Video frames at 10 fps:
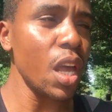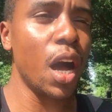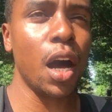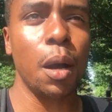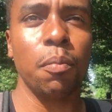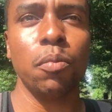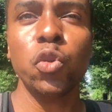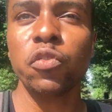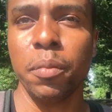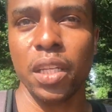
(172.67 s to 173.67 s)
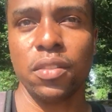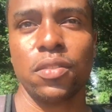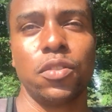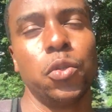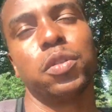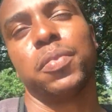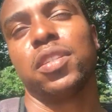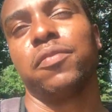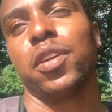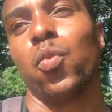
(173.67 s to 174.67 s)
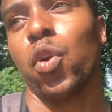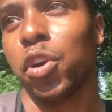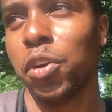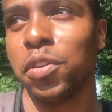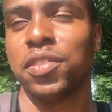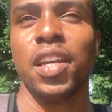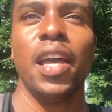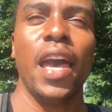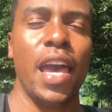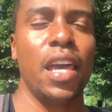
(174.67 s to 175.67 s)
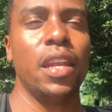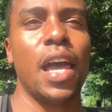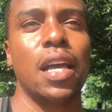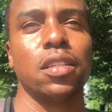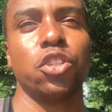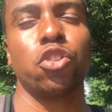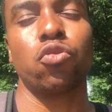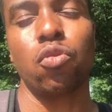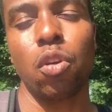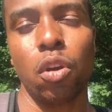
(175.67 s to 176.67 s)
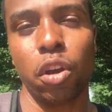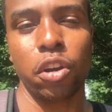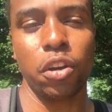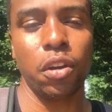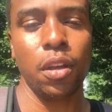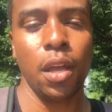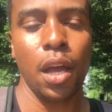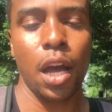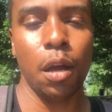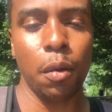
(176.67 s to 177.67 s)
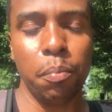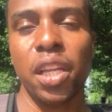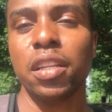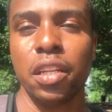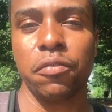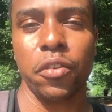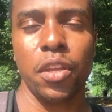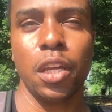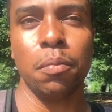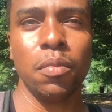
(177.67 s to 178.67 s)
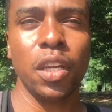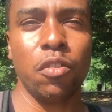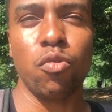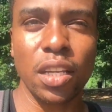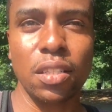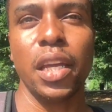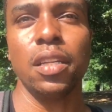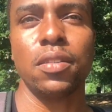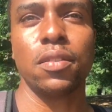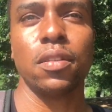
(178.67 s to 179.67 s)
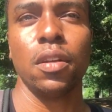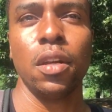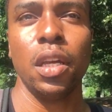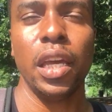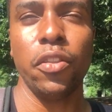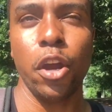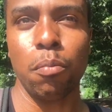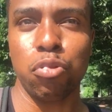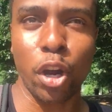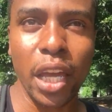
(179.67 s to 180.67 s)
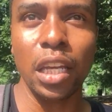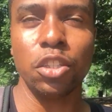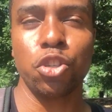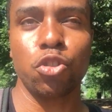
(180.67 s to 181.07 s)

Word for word: um, movements to specific words and it has a stronger uh, ability for them it resonates in their brain